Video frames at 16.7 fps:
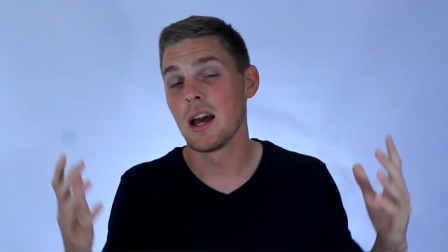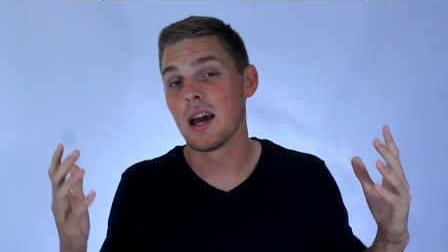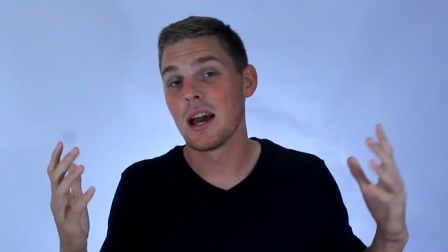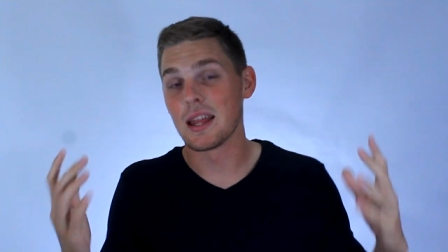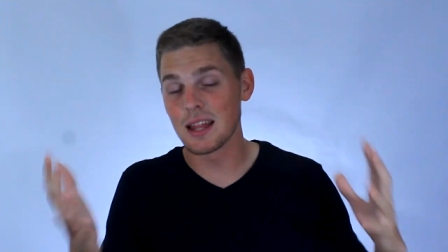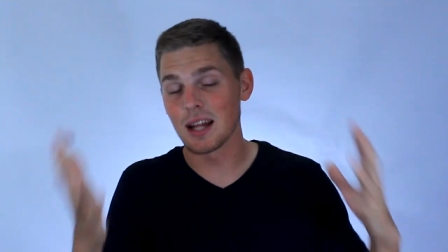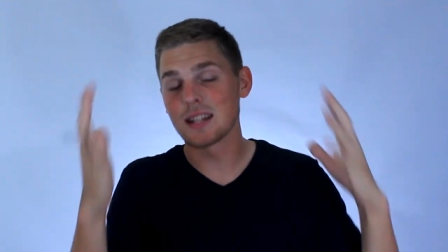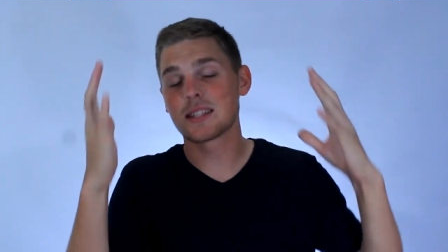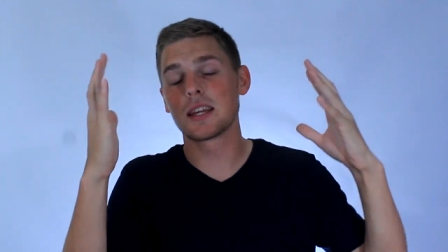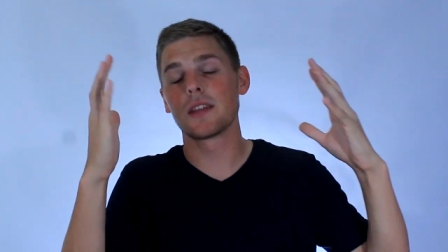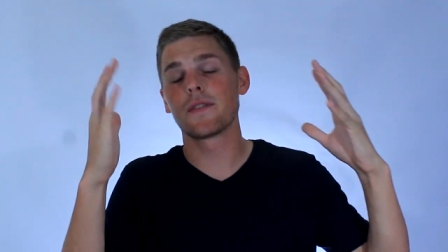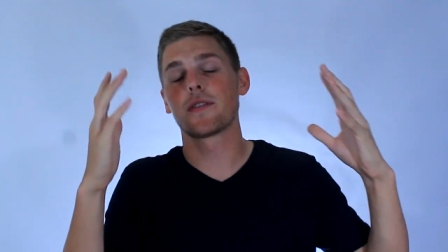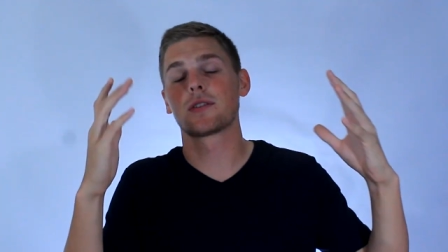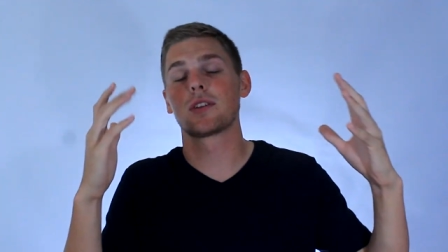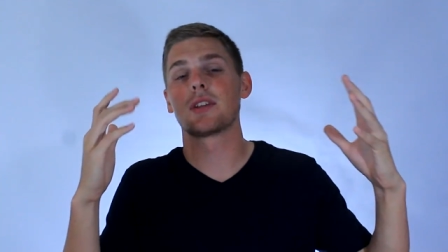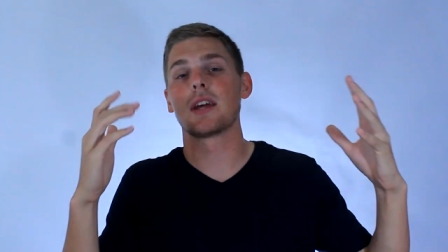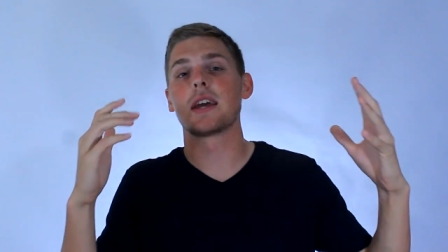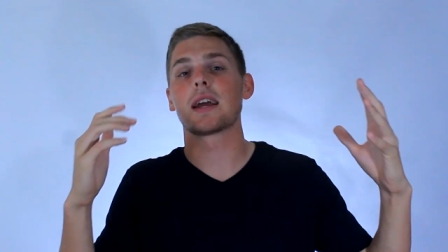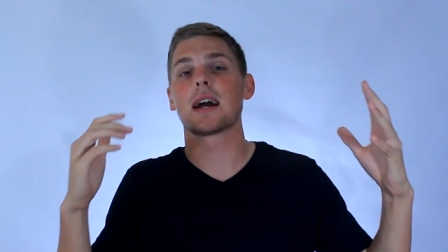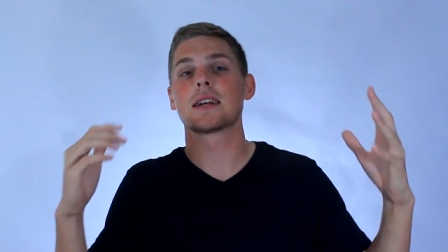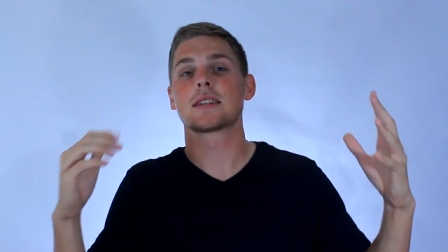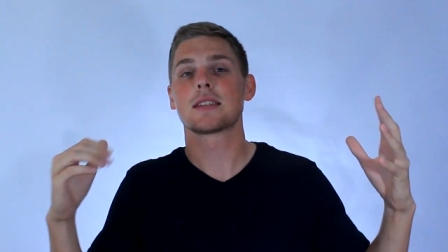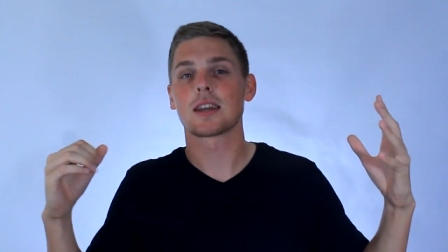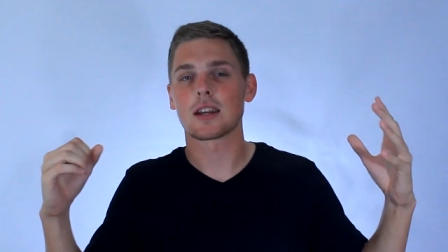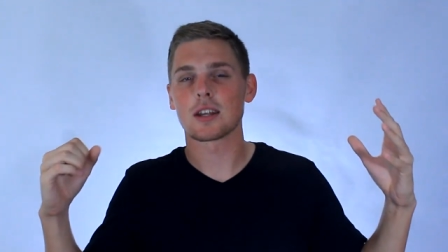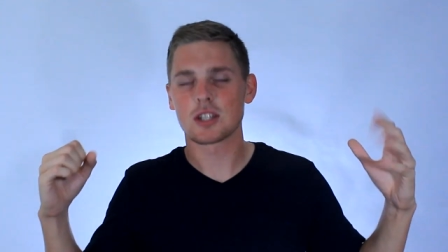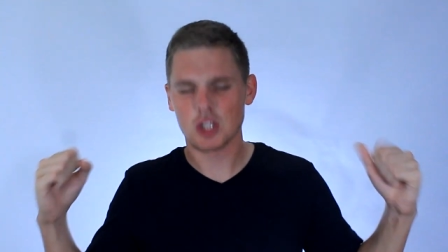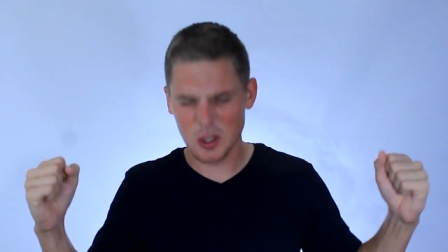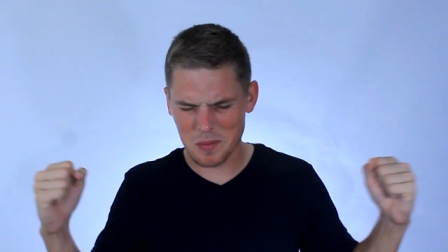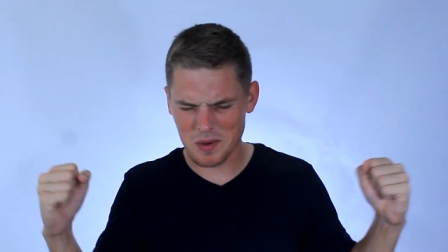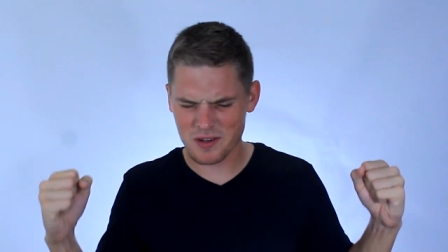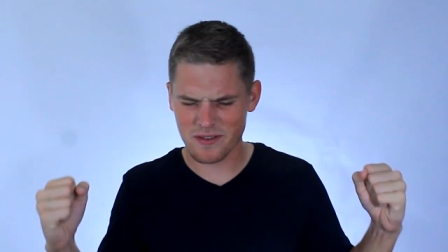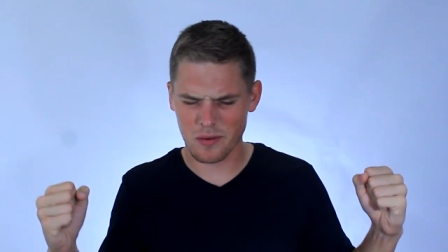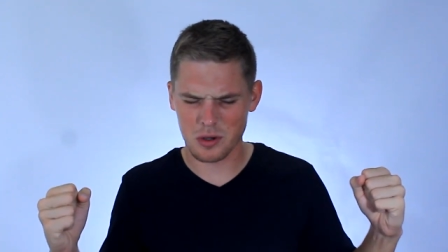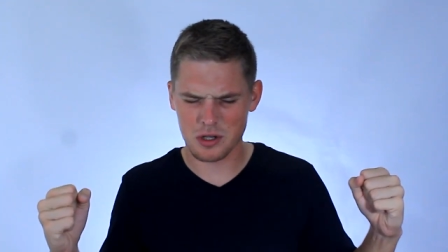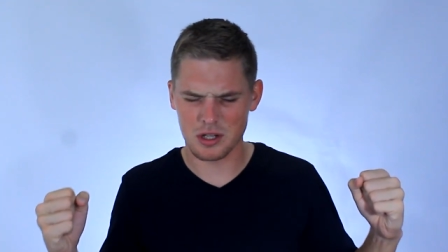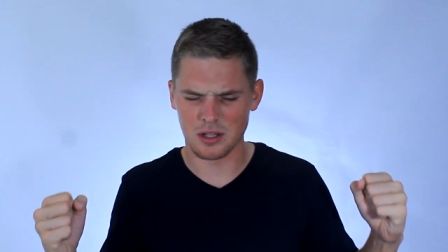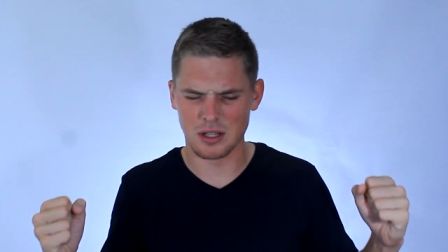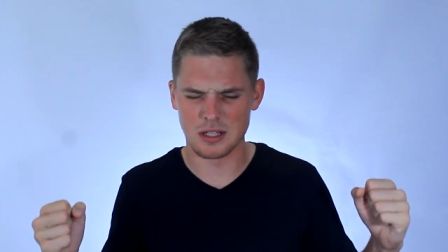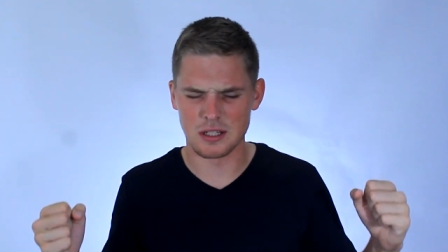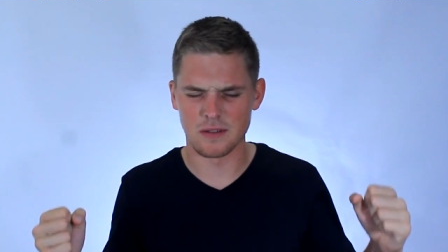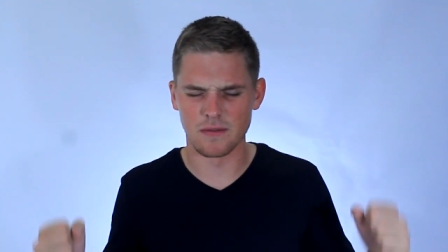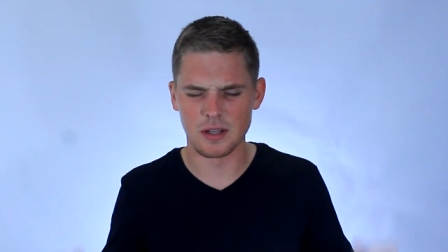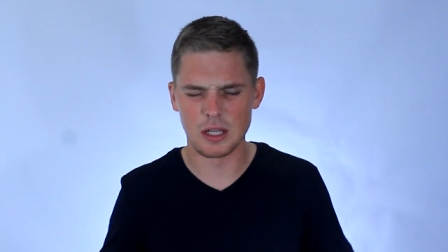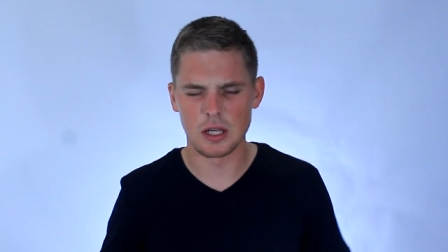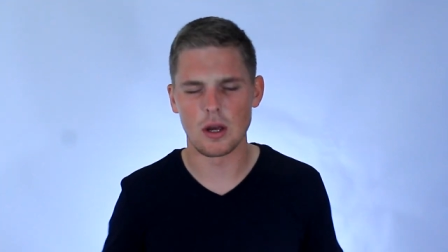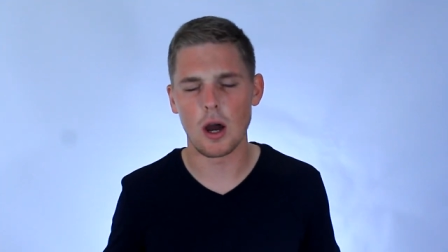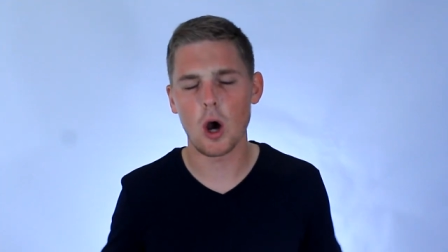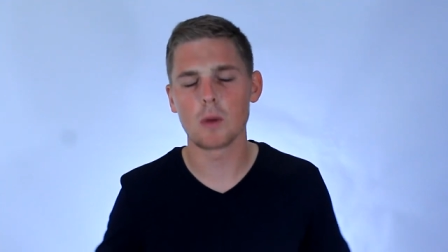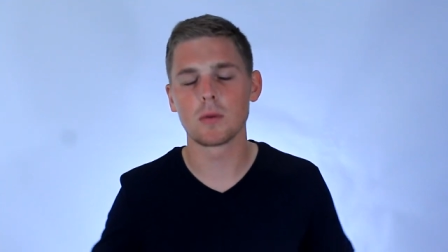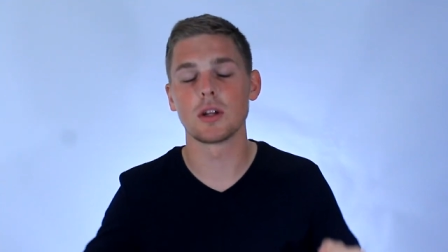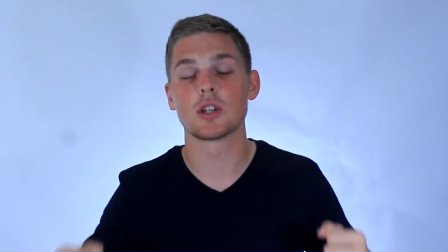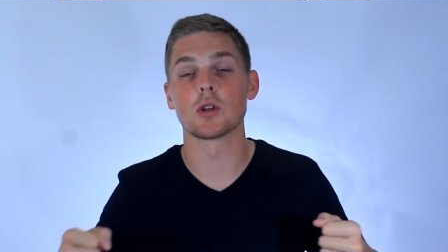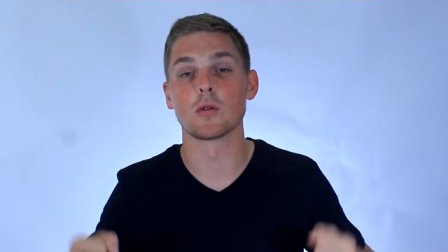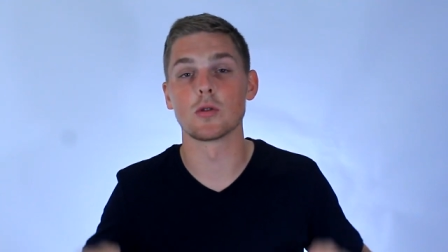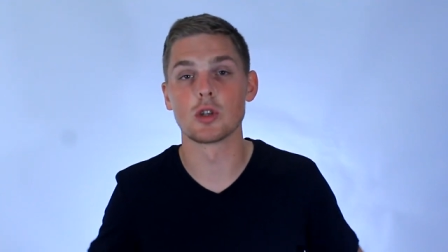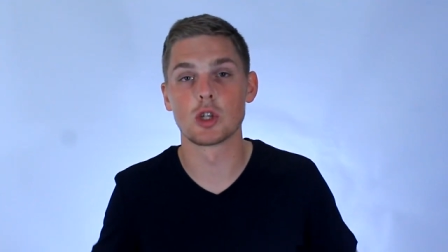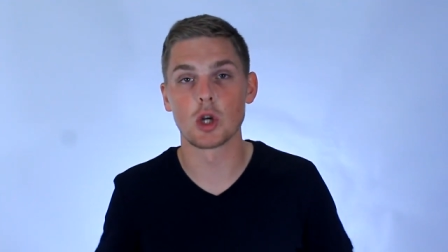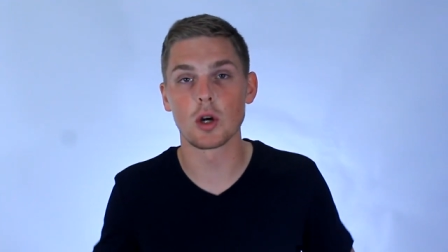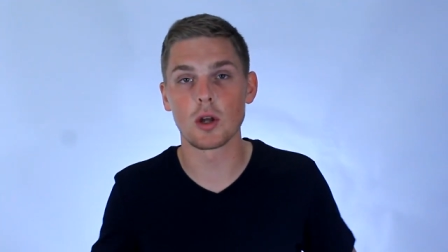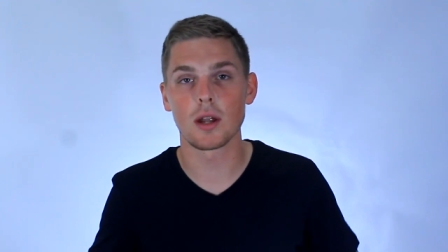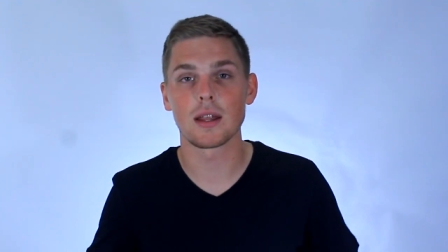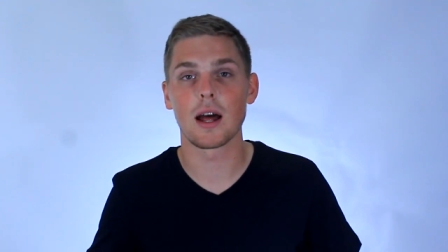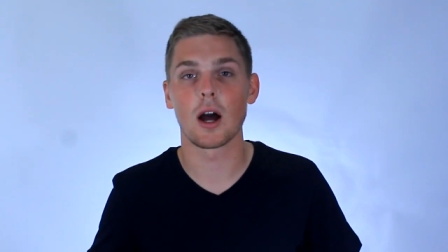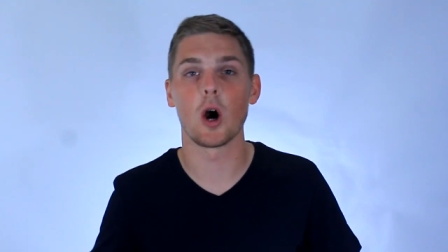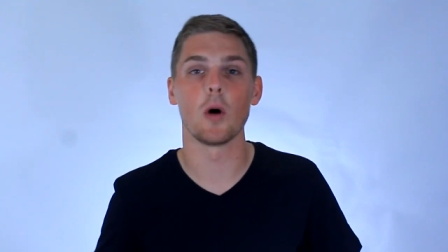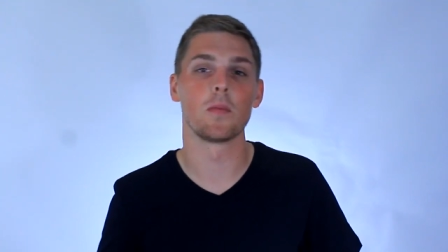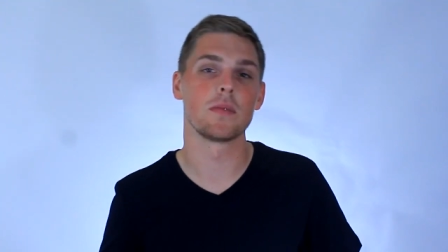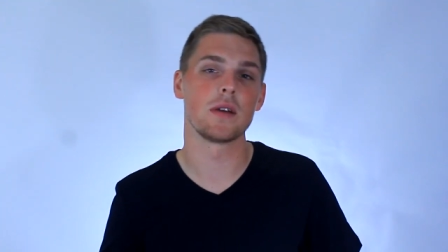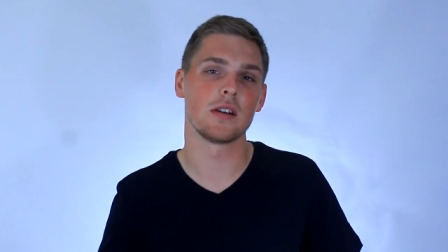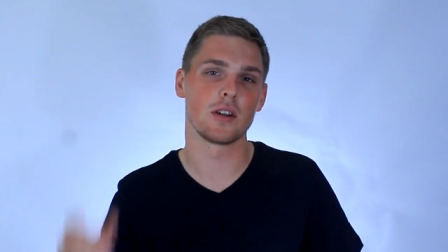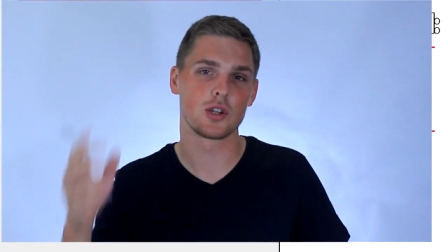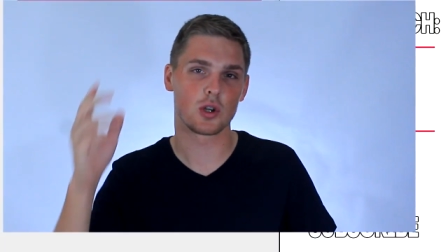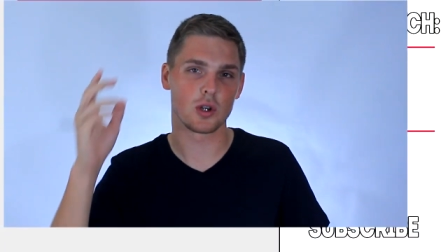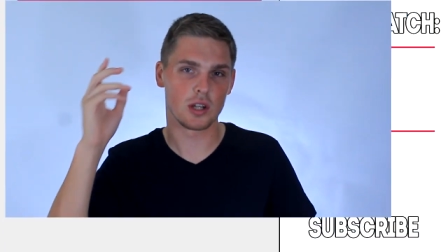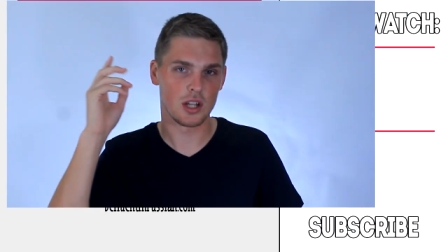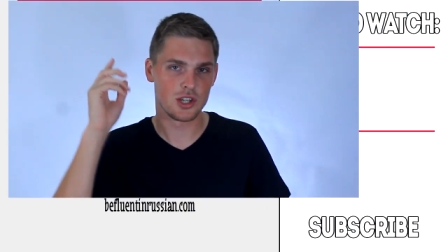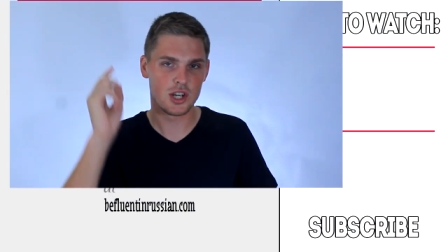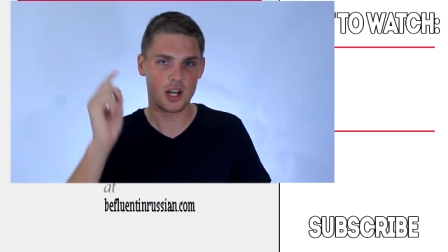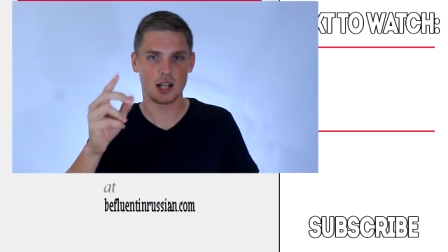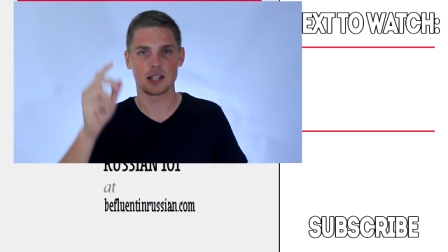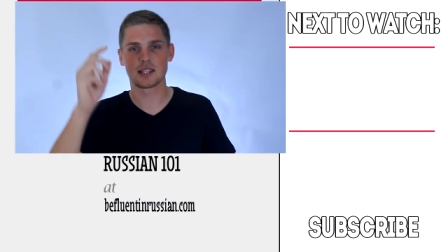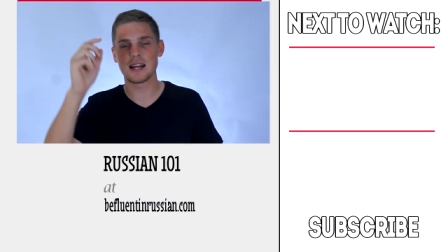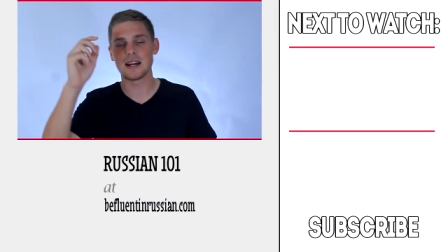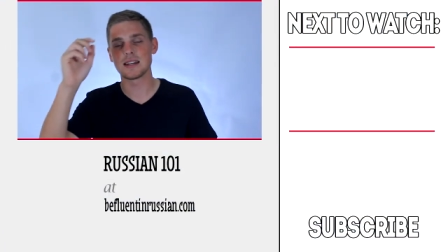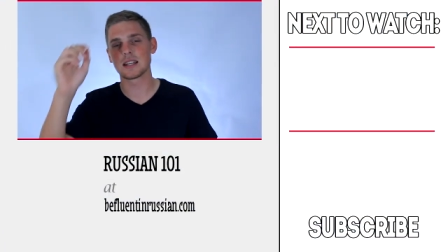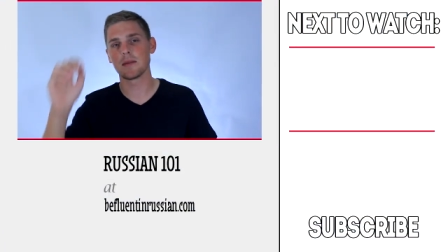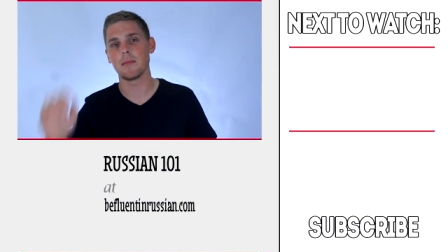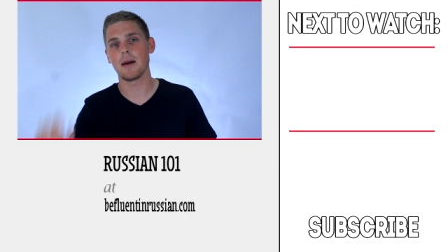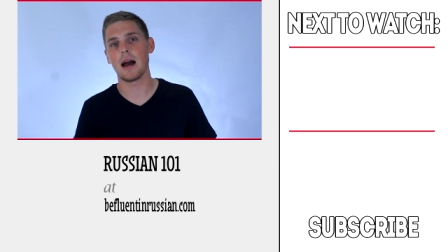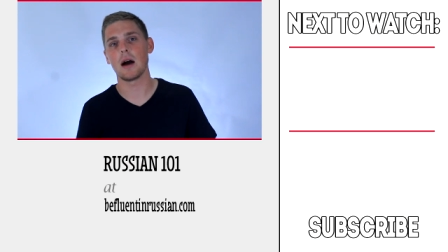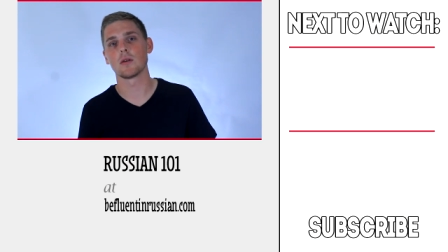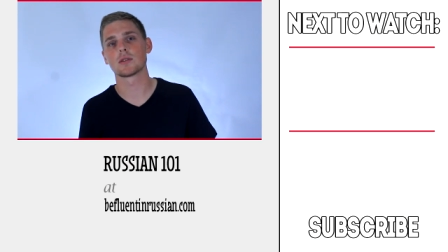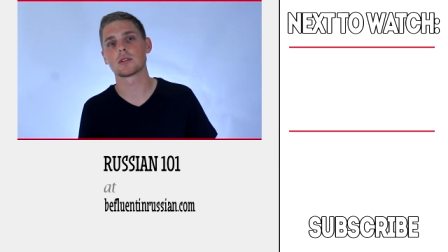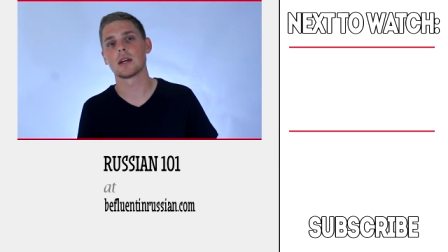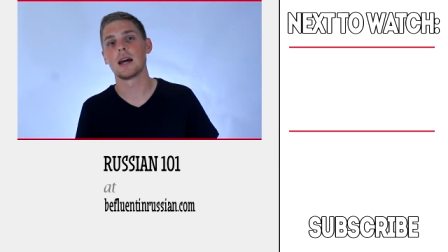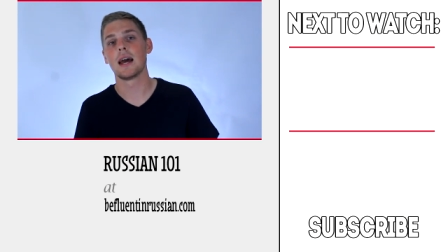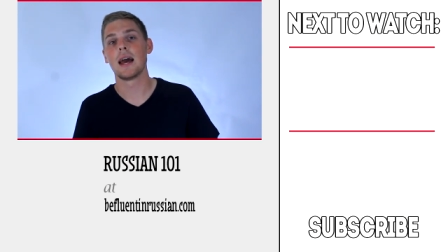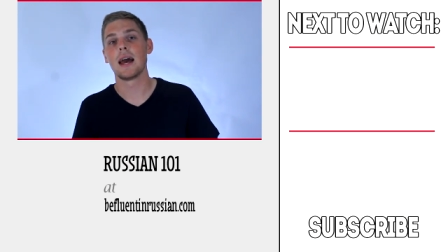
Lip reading: And that's it for today, guys. Thank you so much for watching this video. I hope that you enjoyed it. I hope now that you're going to check Tandem out.